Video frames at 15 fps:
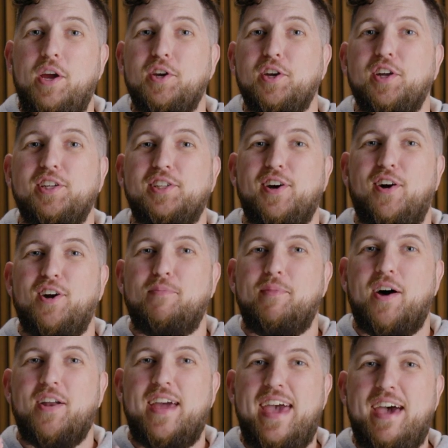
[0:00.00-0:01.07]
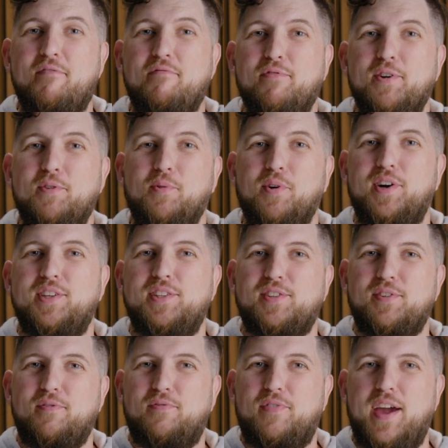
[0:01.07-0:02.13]
are going to talk about everyone's
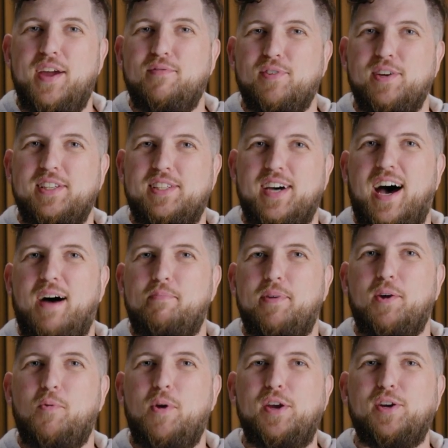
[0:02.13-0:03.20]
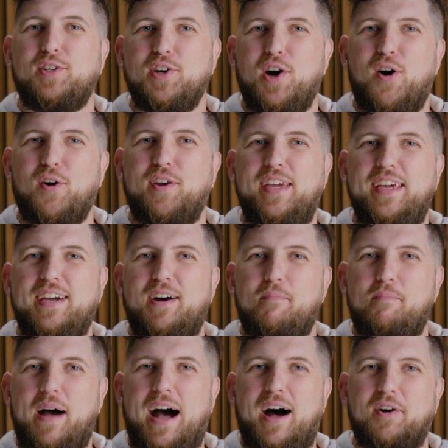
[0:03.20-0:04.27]
favorite topic. We are talking
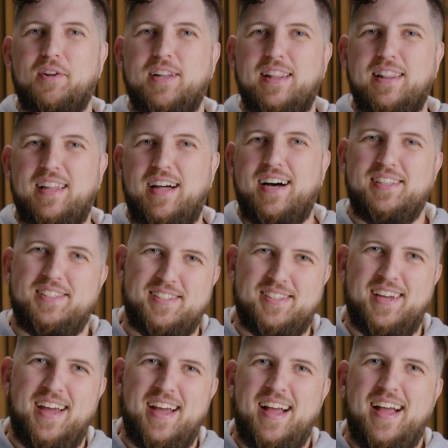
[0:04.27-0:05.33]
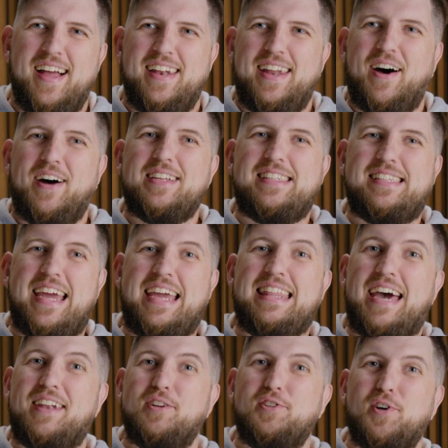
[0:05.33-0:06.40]
about lust. Now, I say
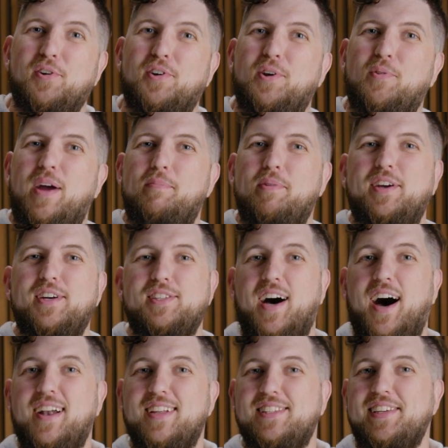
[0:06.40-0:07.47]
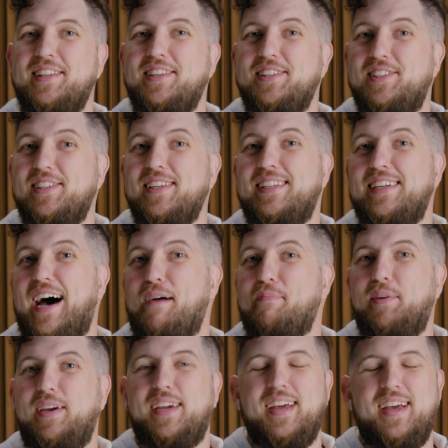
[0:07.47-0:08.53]
that in a joking way because honestly, this is a
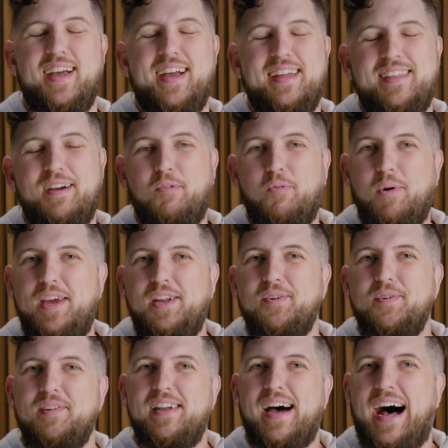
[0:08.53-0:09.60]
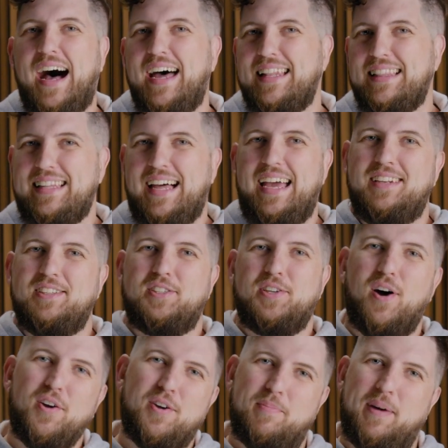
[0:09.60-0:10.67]
topic that we do not like to
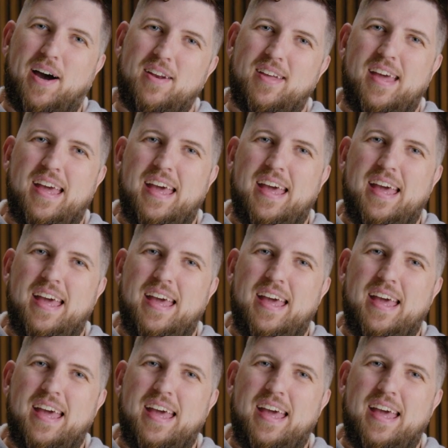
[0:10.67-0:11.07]
talk about.